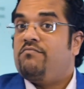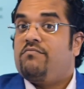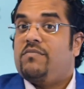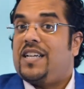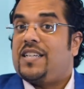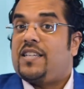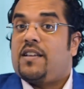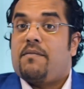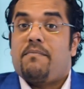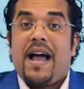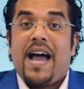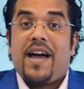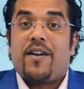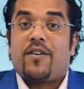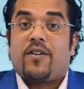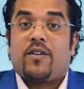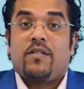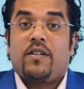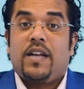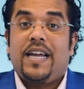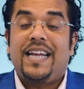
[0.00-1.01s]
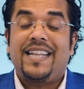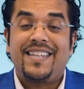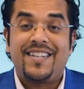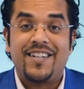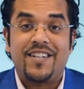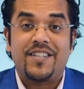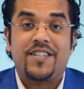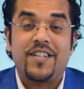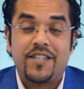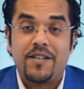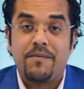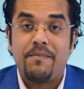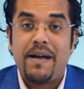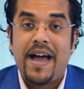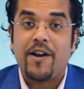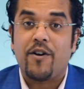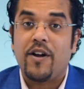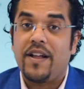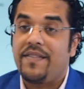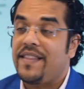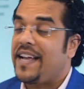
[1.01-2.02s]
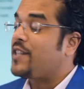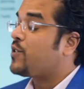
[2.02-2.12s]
Doesn't matter. It just doesn't matter. And